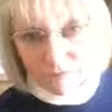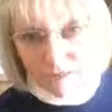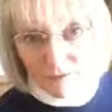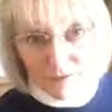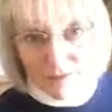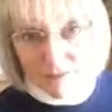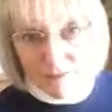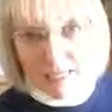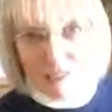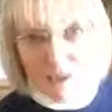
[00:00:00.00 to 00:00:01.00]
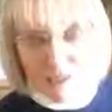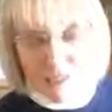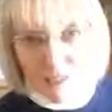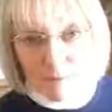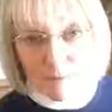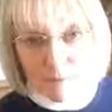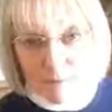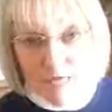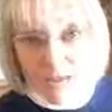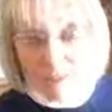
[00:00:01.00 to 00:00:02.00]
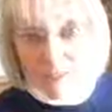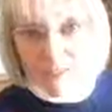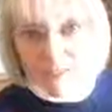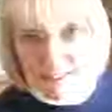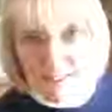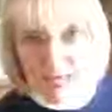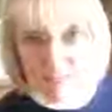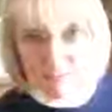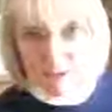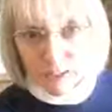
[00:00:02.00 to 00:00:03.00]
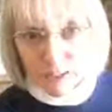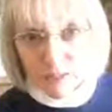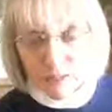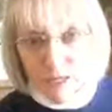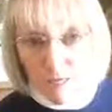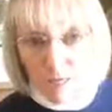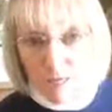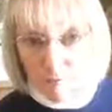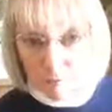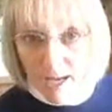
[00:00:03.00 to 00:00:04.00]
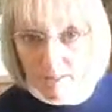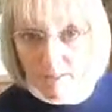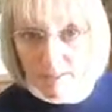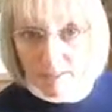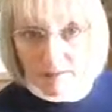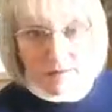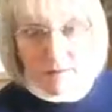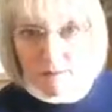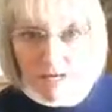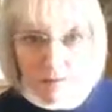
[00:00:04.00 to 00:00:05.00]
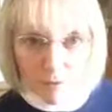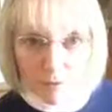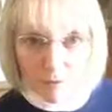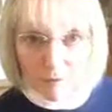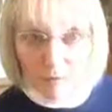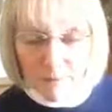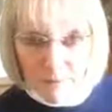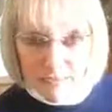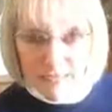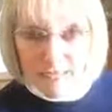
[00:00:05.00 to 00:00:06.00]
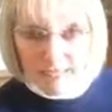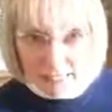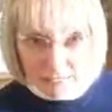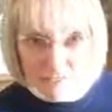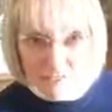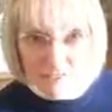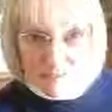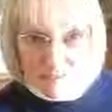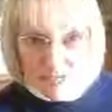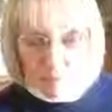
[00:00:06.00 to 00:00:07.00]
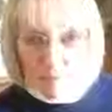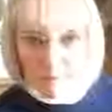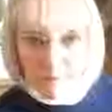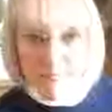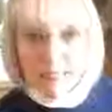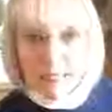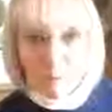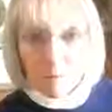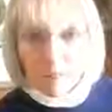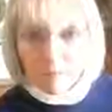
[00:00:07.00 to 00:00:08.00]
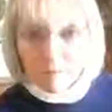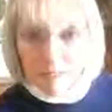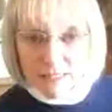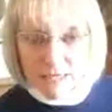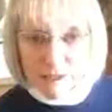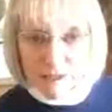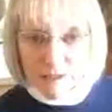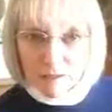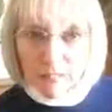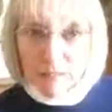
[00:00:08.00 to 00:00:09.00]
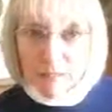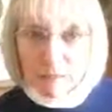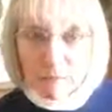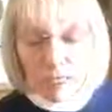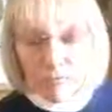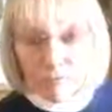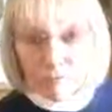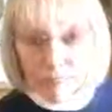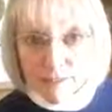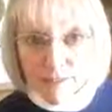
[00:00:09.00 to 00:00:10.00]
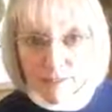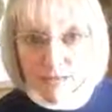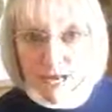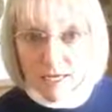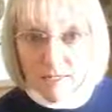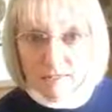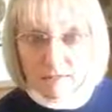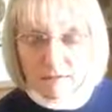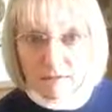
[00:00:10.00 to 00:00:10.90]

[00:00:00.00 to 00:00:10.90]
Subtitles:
I've done those types of assignments successfully. But a puppy, no. Puppies get anxious. Puppies need plenty of attention. They need plenty of exercise.